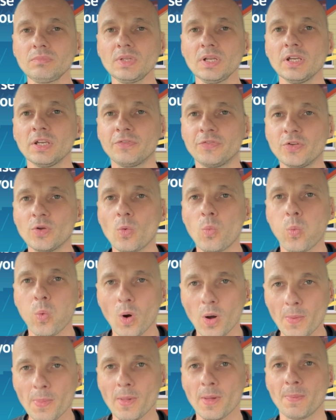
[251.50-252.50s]
if you
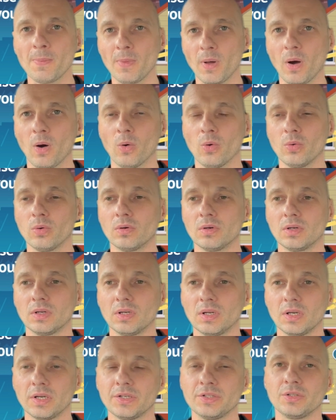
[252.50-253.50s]
wanna know,
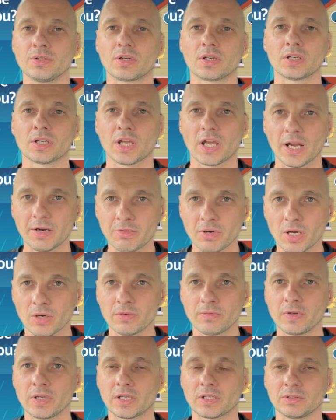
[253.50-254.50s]
you can carry out
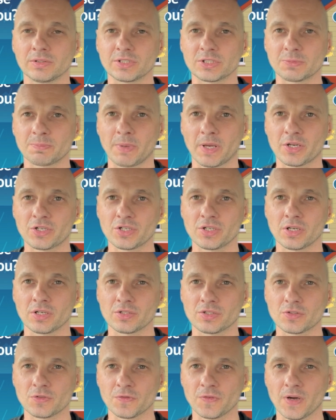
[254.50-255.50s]
vehicle inspection and
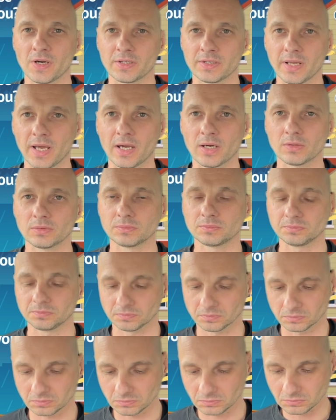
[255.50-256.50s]
to find out
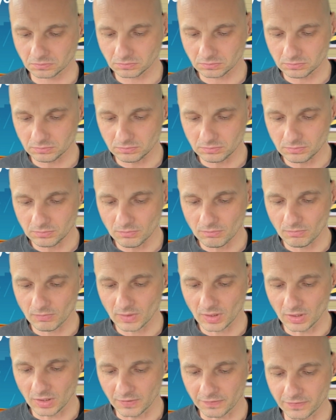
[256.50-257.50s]

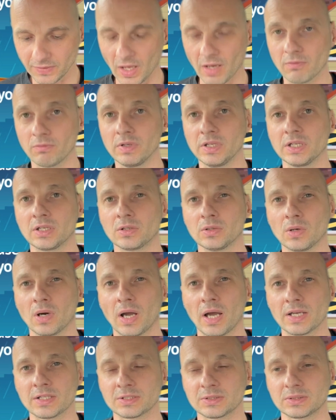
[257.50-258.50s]
if that vehicle
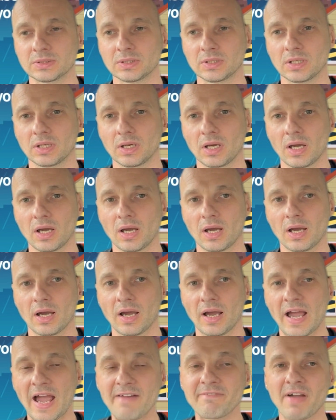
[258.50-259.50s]

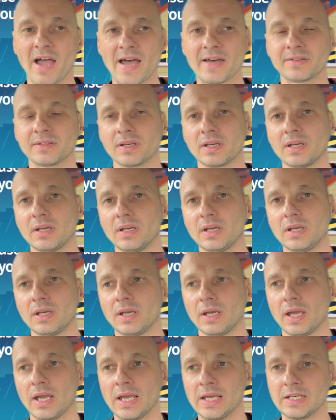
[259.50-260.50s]
have had
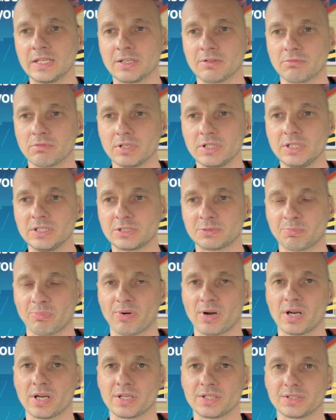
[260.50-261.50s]
any
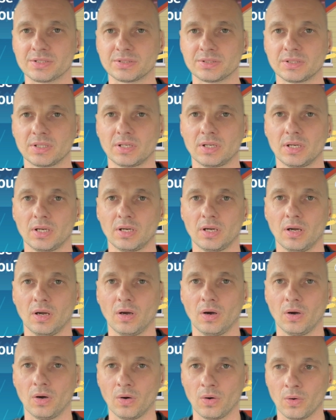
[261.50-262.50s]
resprays
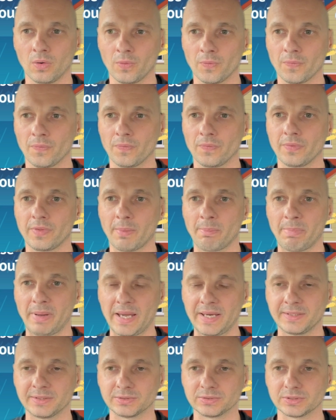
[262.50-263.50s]
on the
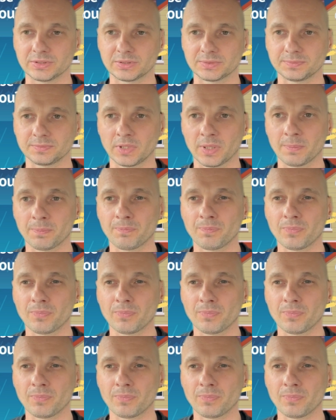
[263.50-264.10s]
panels, right?